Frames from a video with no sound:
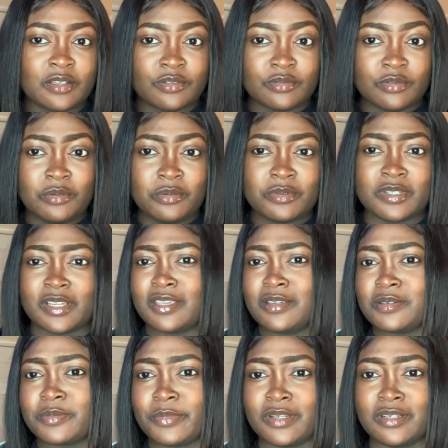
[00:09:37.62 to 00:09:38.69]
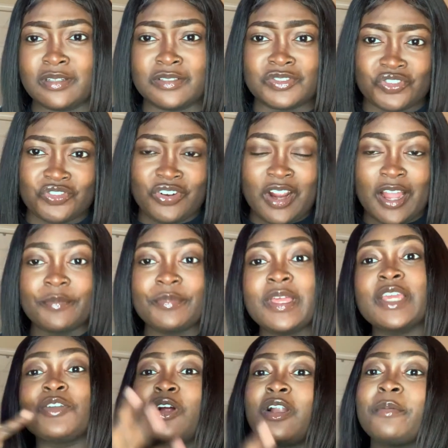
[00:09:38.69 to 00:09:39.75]
Ooh, it keeps me a little dry.
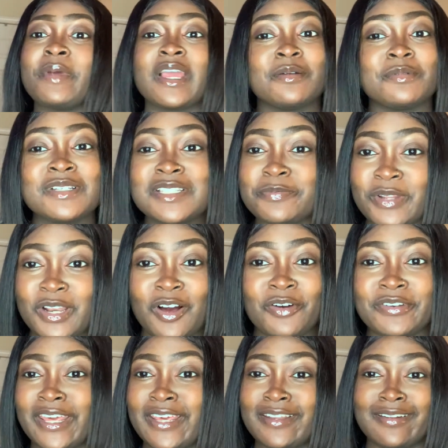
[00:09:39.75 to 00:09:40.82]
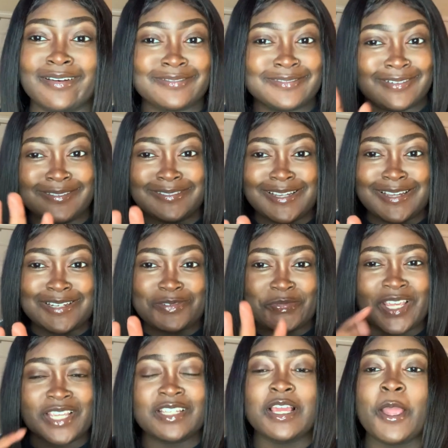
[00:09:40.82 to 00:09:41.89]
Ignore the makeup. This has been all day though. Don't judge me.
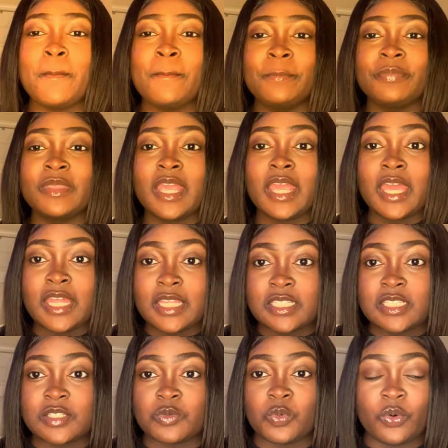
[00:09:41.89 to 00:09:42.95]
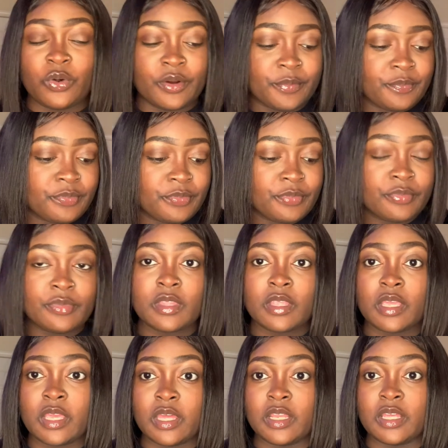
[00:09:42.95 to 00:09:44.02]
And this is warm.
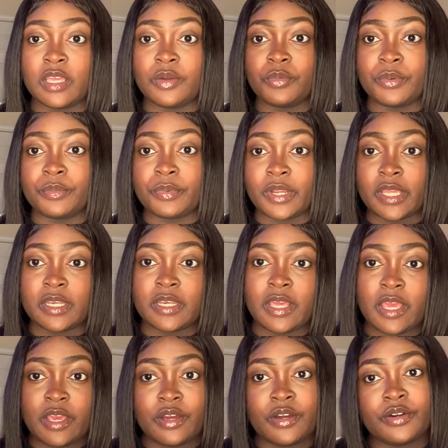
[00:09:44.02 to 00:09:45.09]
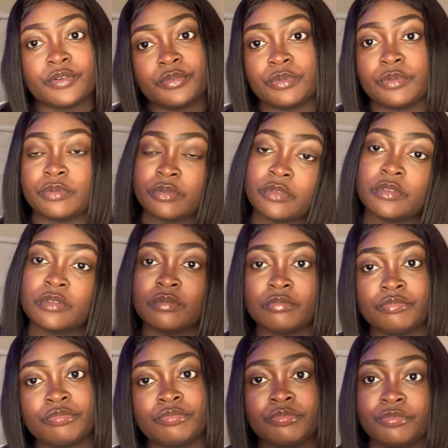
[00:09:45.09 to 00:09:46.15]
And again, we bring it down,
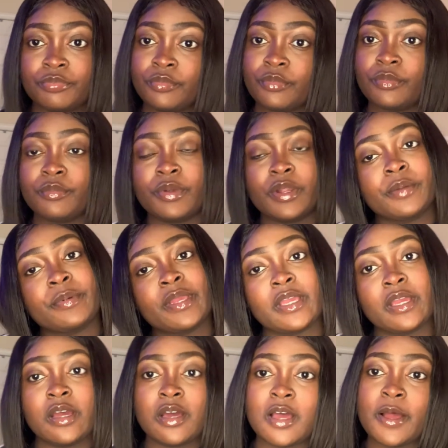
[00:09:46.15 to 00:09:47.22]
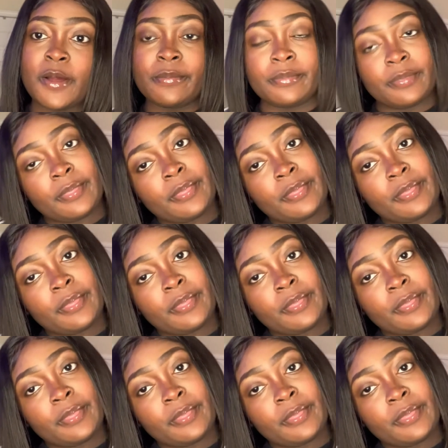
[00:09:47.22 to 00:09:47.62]
bring it back up.